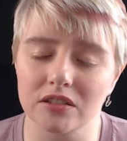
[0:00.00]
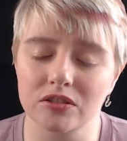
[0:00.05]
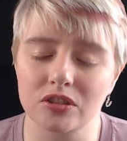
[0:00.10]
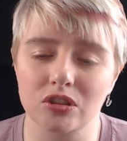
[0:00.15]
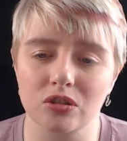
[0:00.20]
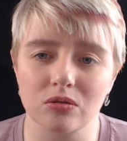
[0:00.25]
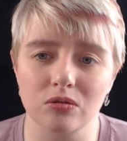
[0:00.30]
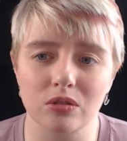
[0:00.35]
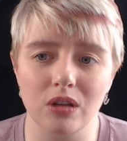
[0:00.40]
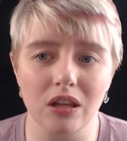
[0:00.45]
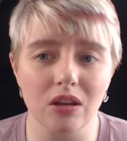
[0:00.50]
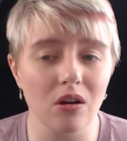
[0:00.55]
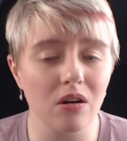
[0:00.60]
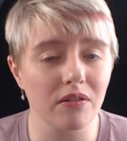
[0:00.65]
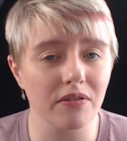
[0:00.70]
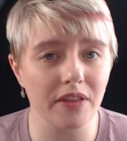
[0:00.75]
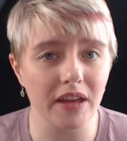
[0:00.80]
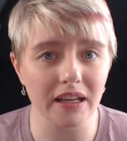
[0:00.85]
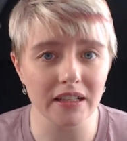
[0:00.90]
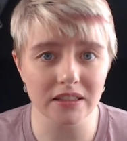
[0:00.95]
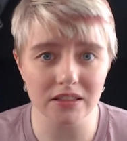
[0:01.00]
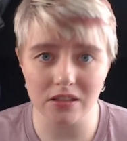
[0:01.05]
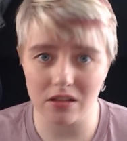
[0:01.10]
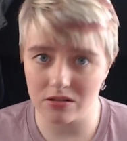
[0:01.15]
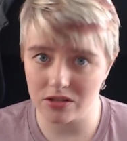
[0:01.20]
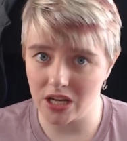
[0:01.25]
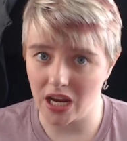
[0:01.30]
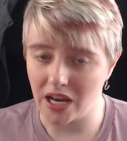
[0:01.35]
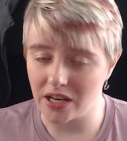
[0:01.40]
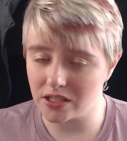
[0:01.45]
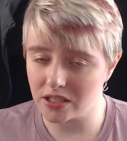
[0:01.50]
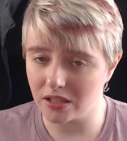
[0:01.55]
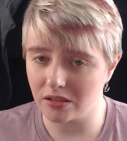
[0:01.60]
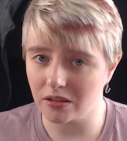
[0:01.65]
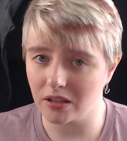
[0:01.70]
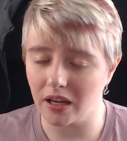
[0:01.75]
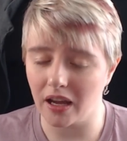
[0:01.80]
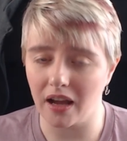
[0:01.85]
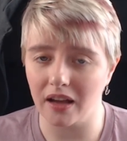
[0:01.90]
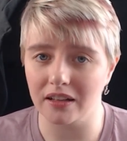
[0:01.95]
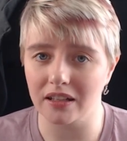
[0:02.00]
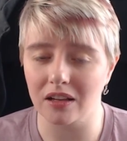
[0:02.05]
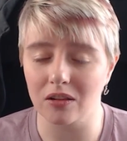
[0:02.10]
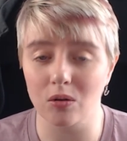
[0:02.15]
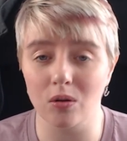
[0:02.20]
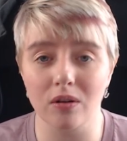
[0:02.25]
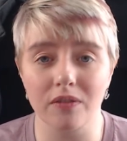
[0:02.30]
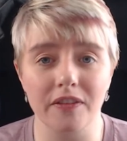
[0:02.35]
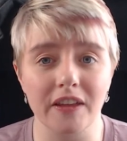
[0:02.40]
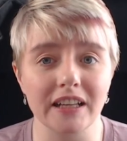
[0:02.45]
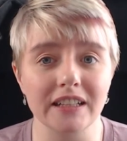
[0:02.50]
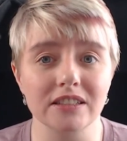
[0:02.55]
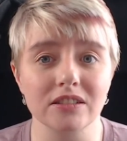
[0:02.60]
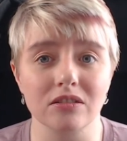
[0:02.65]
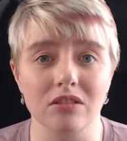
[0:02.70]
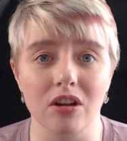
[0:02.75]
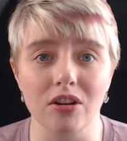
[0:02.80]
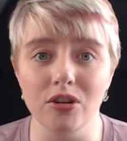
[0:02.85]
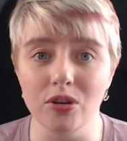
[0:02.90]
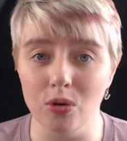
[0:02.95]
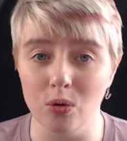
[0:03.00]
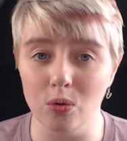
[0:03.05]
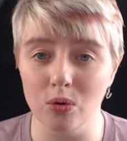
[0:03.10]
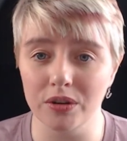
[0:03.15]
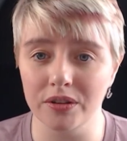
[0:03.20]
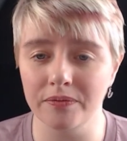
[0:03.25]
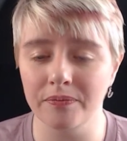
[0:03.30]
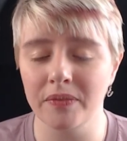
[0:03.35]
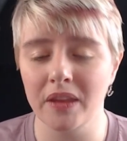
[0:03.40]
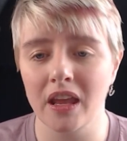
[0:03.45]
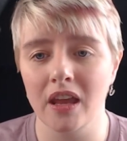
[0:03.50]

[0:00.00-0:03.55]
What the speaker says: So a lot of things are changing and a lot of things are unknown